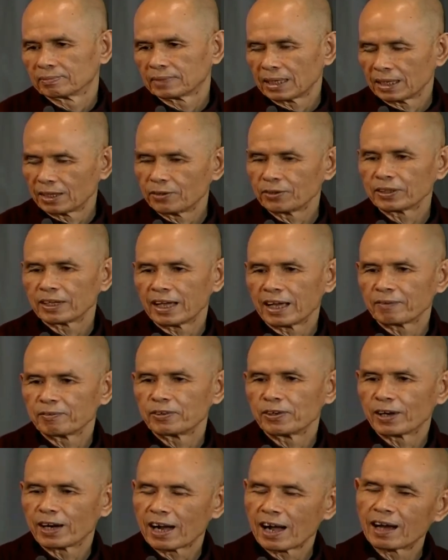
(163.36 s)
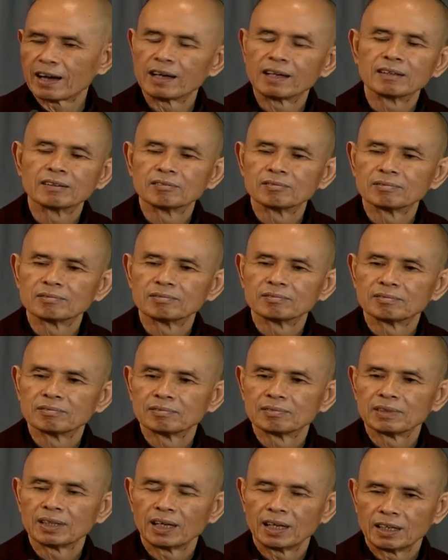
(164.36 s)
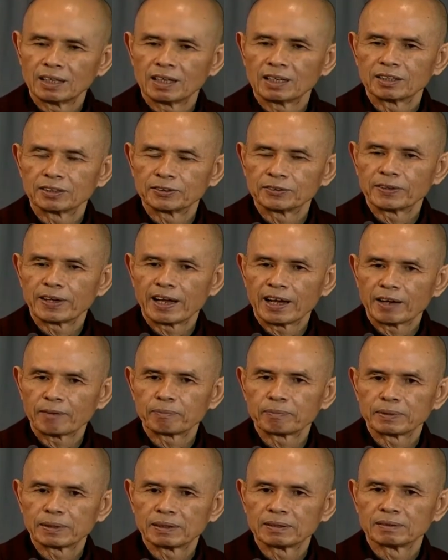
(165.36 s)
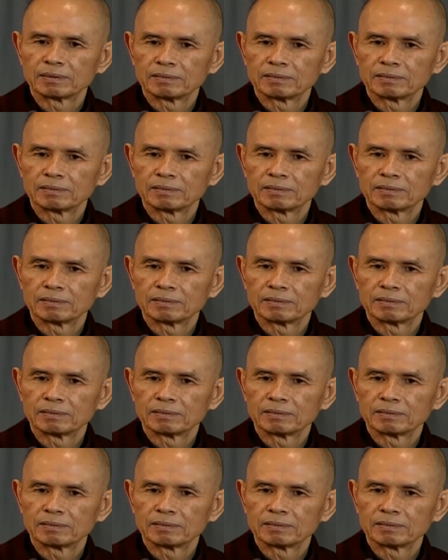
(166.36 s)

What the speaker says: Take good care of your garden in order to help